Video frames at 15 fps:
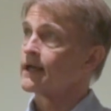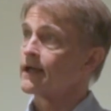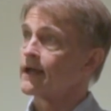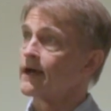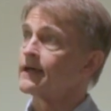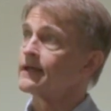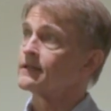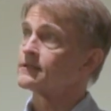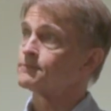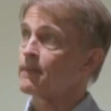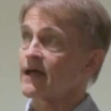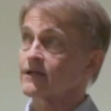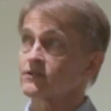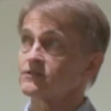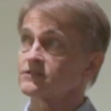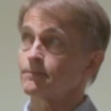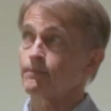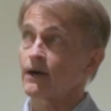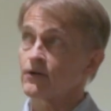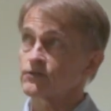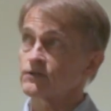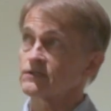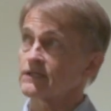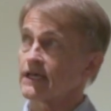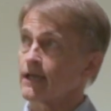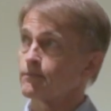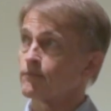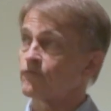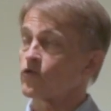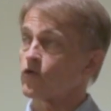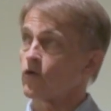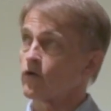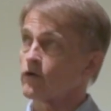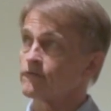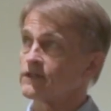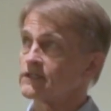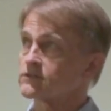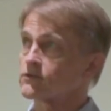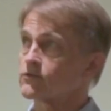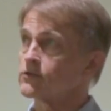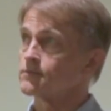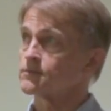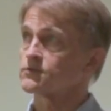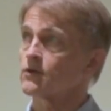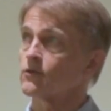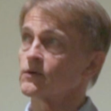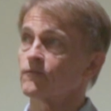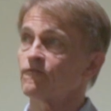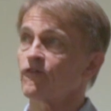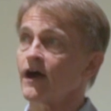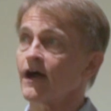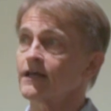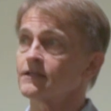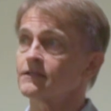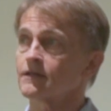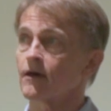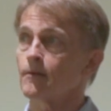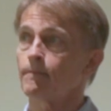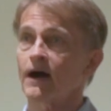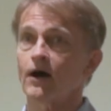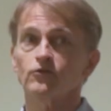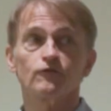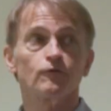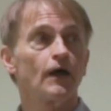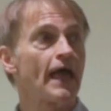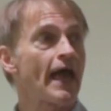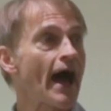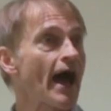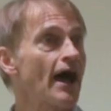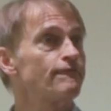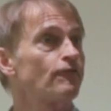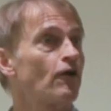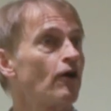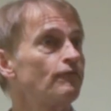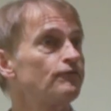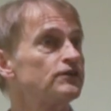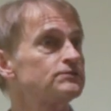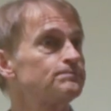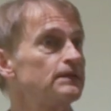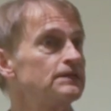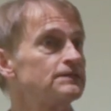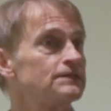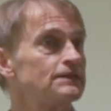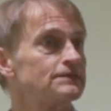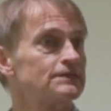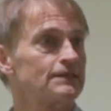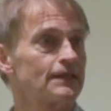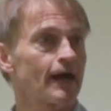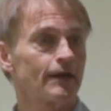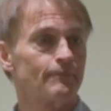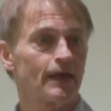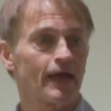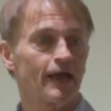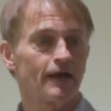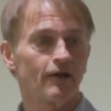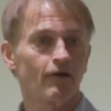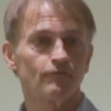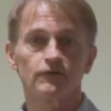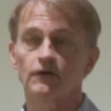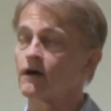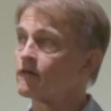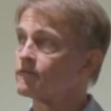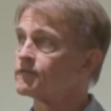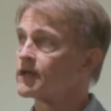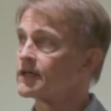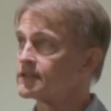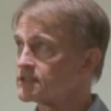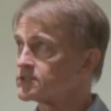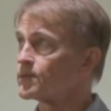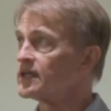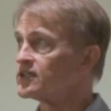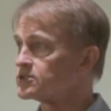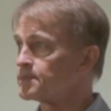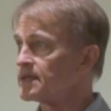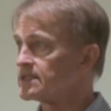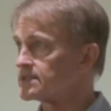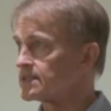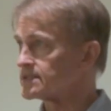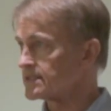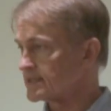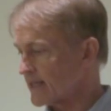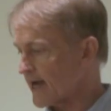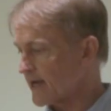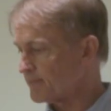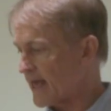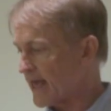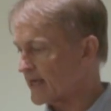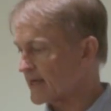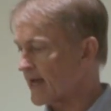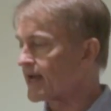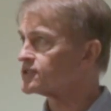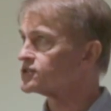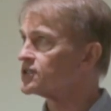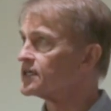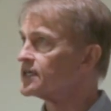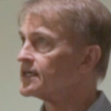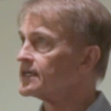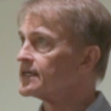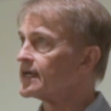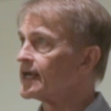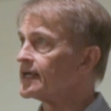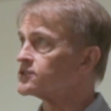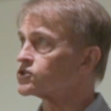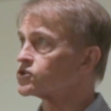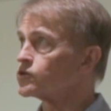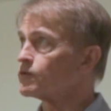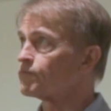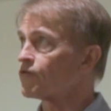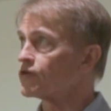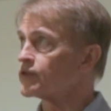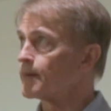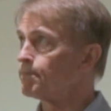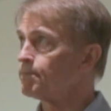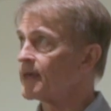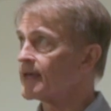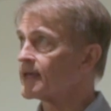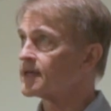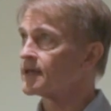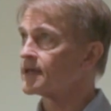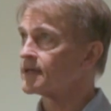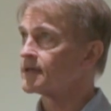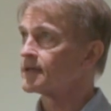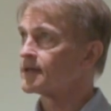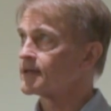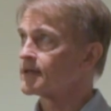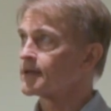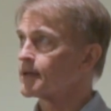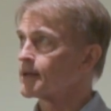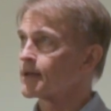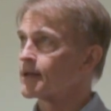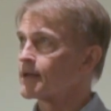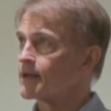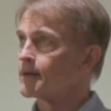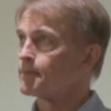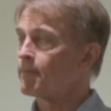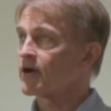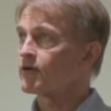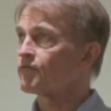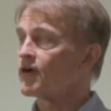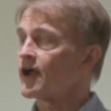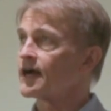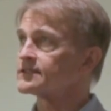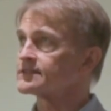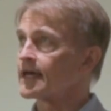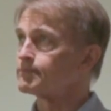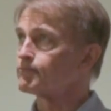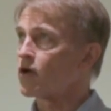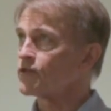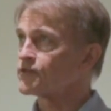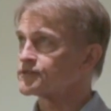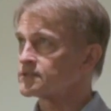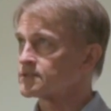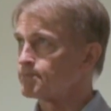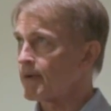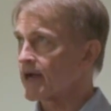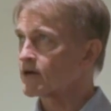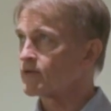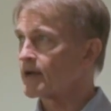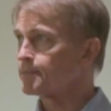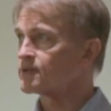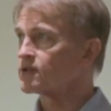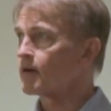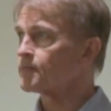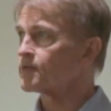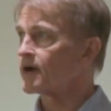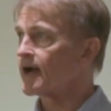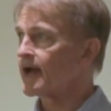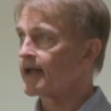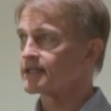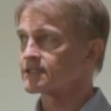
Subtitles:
the pattern is about the same for all of these groups. So we find about half of the species in the IBA of the Swedish species in the IBA catch. It's true for the big butterflies and moths, Macrolepidoptera,